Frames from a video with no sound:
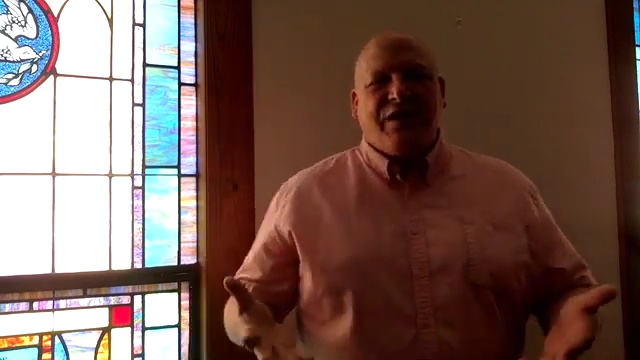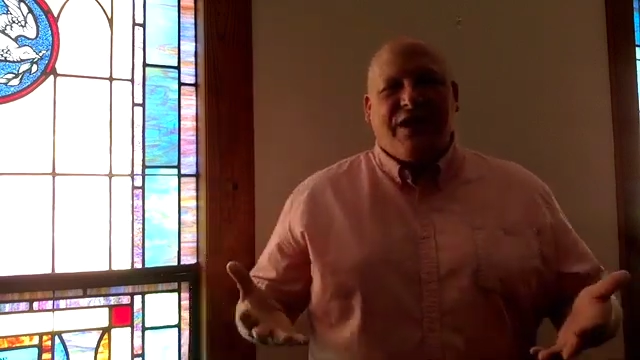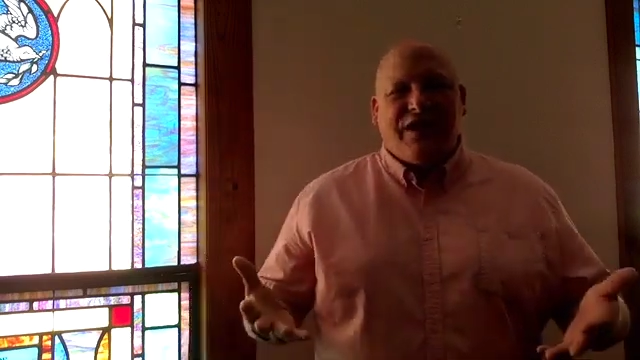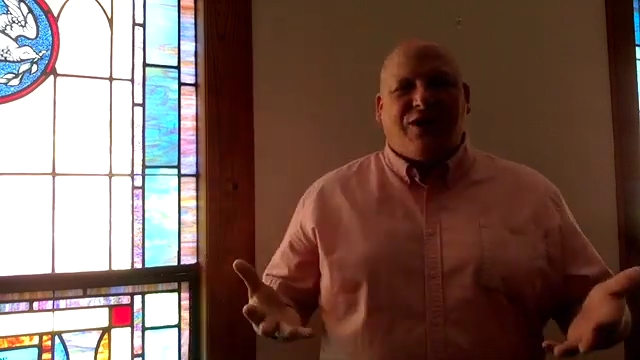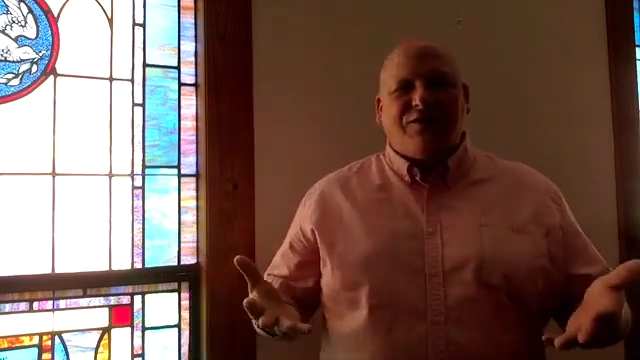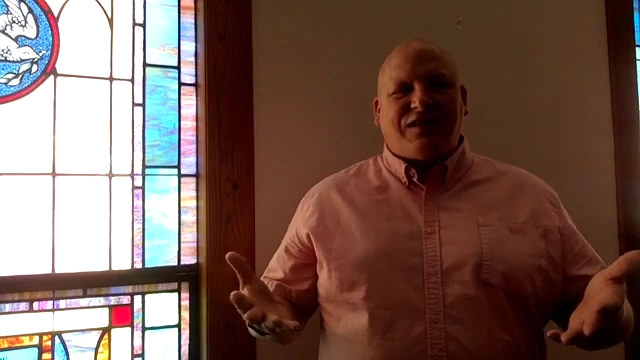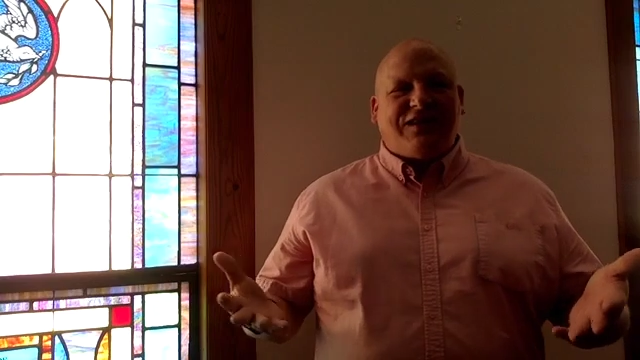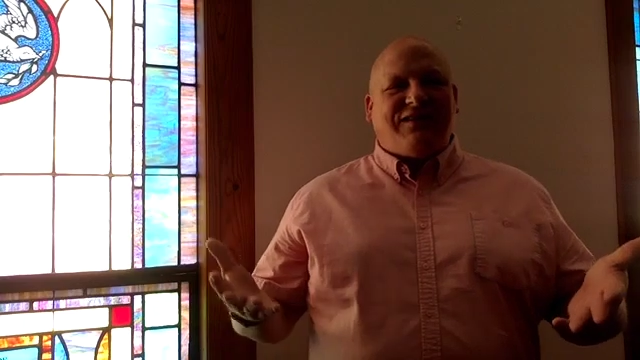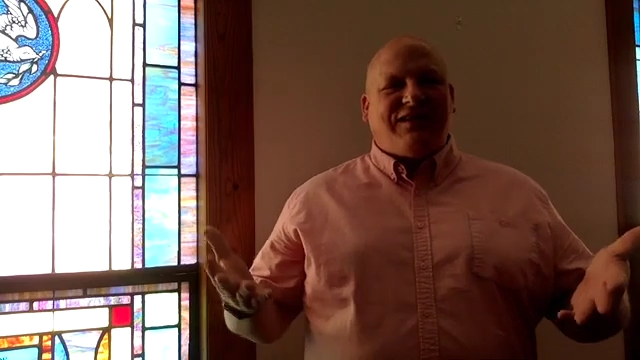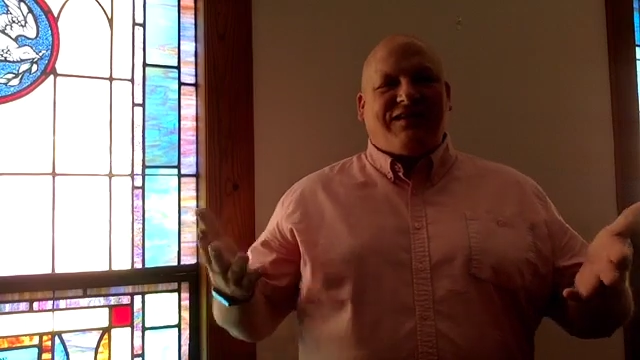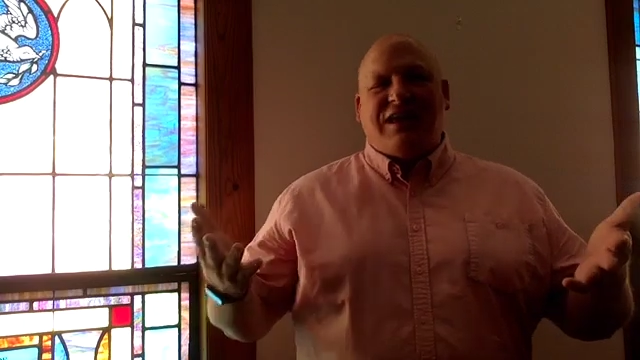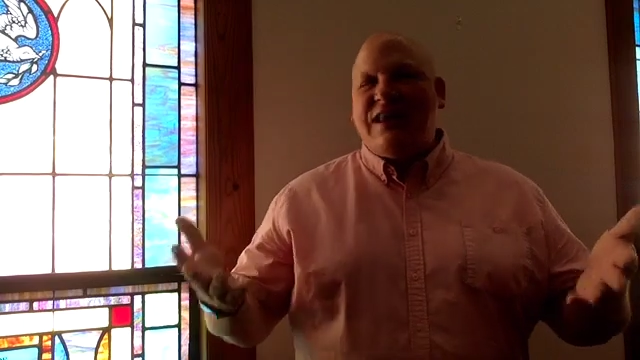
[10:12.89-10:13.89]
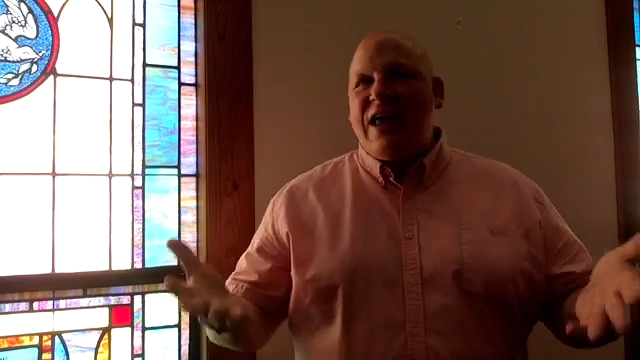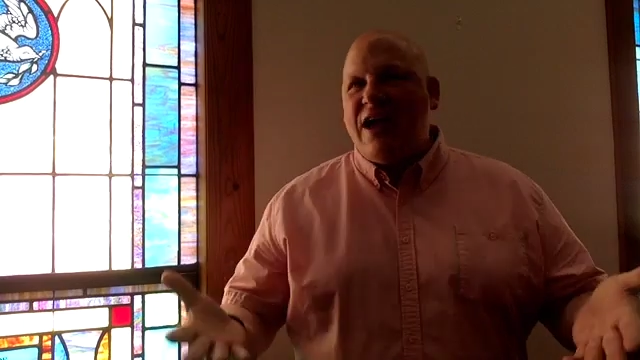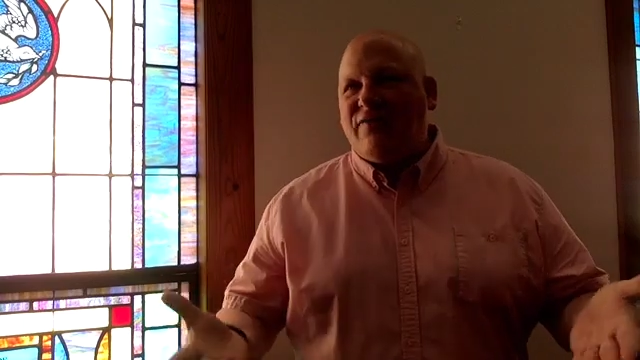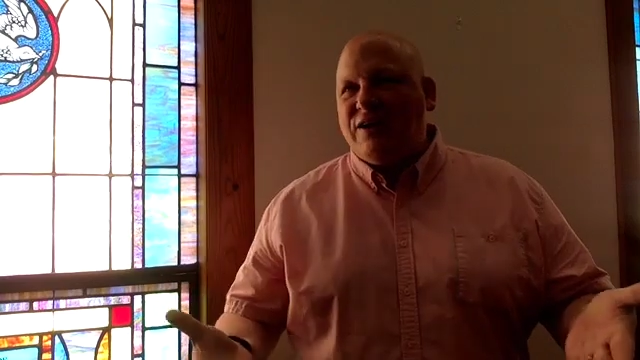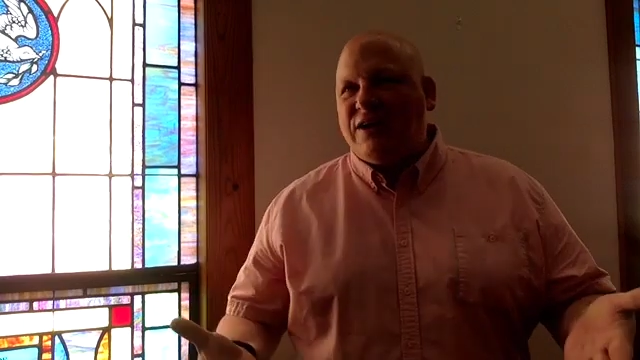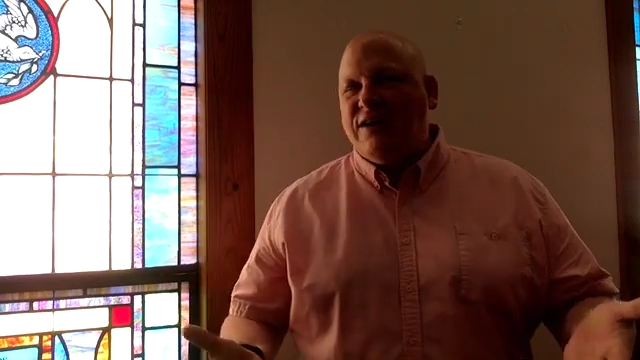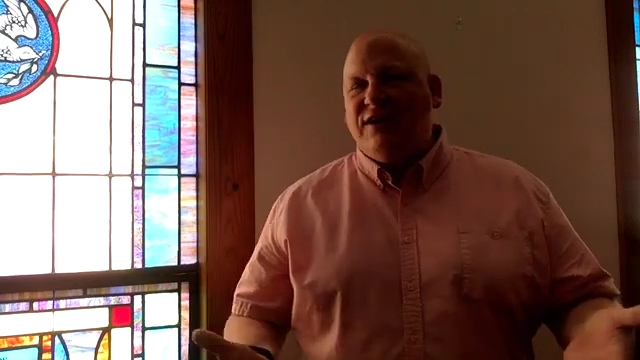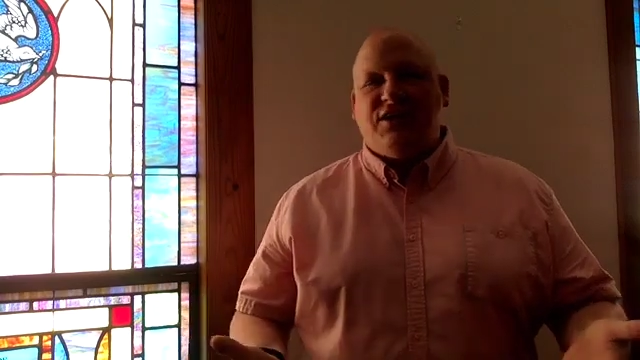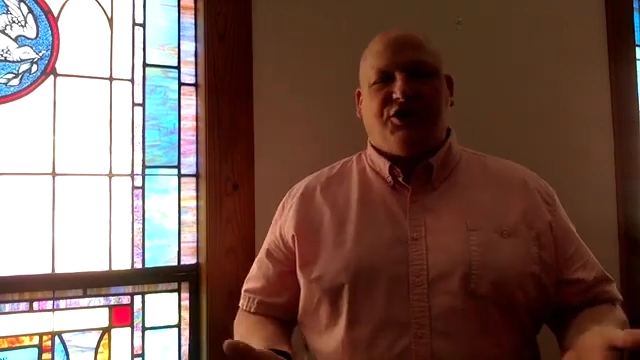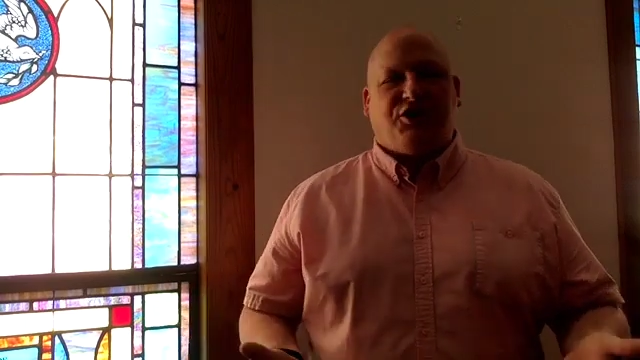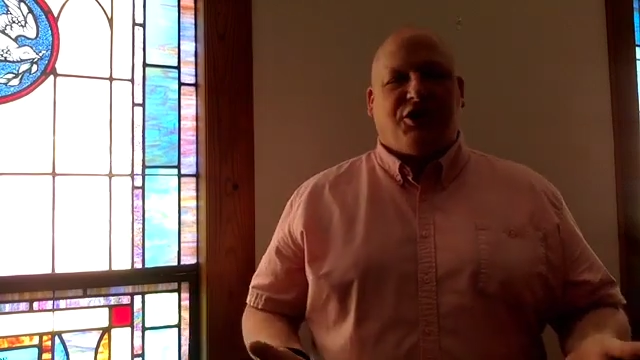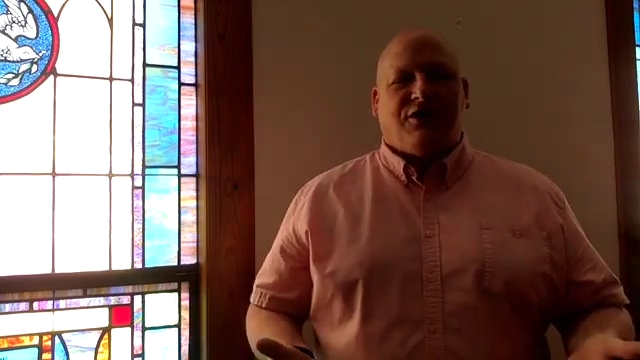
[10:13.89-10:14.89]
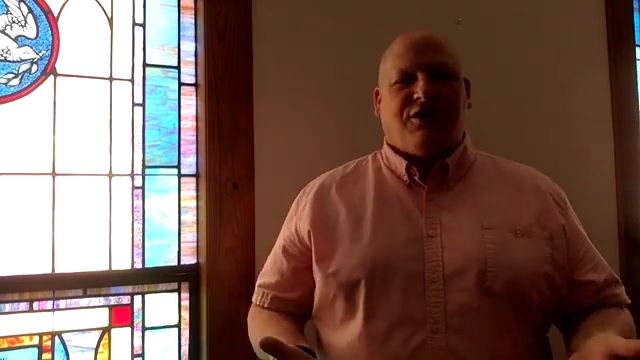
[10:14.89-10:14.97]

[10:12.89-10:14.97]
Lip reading: It goes like this: in every condition,